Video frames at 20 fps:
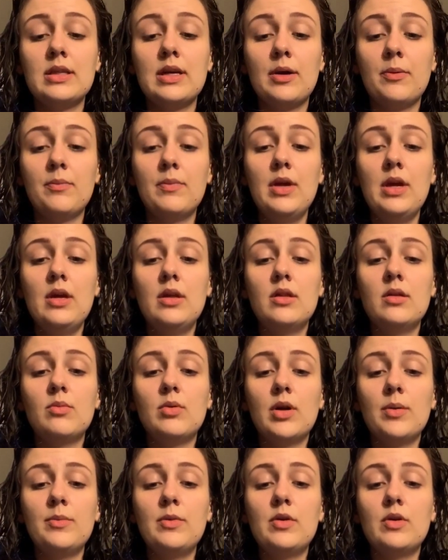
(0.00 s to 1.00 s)
Now, the
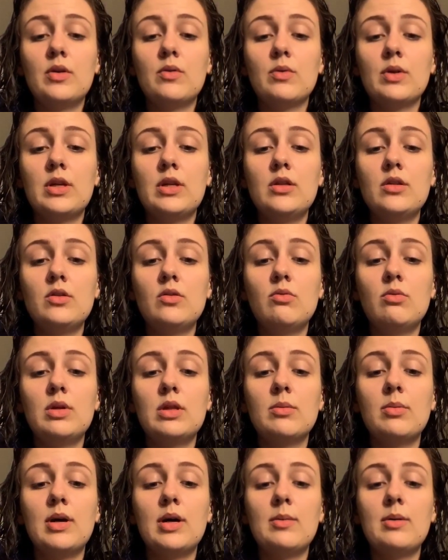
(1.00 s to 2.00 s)
problem you can run into
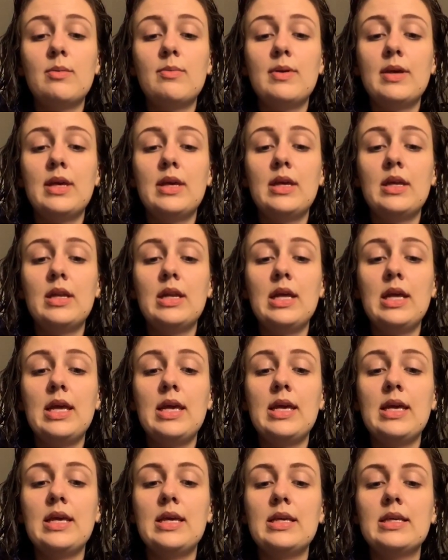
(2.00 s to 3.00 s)
with a bobby pin
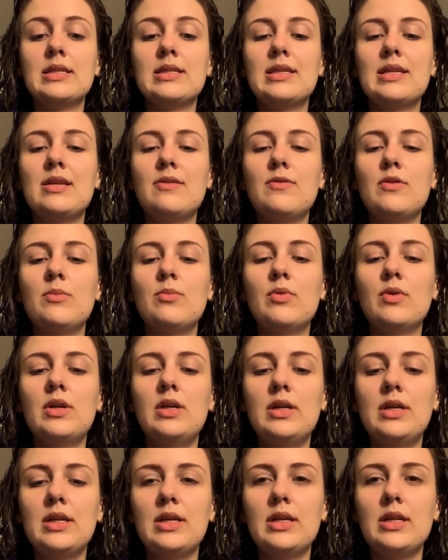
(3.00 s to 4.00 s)
is that if you put
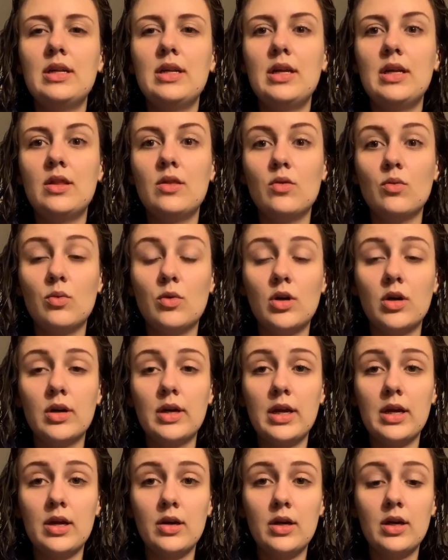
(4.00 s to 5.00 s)
it in the
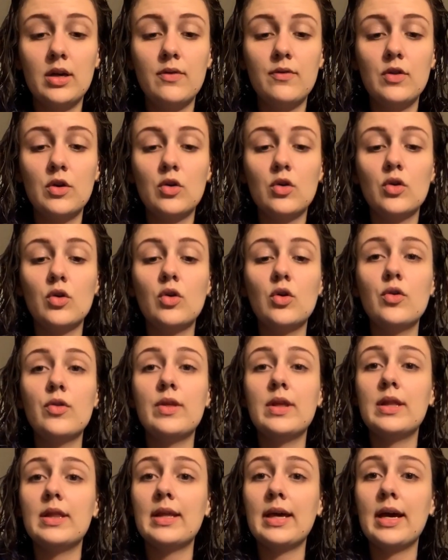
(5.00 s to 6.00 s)
wrong area of the curl,
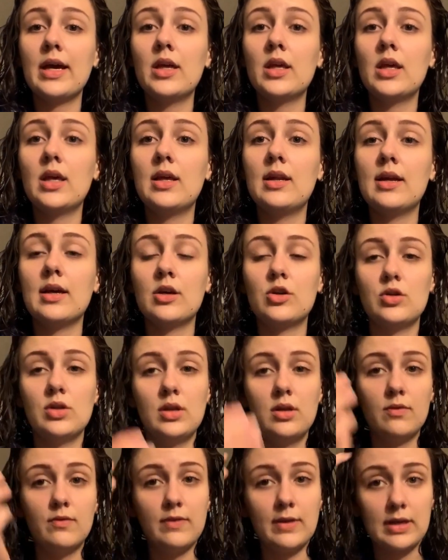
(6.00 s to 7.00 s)
then that can
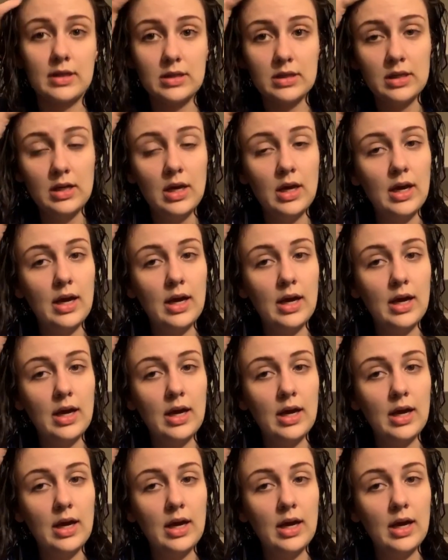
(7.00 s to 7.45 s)
actually affect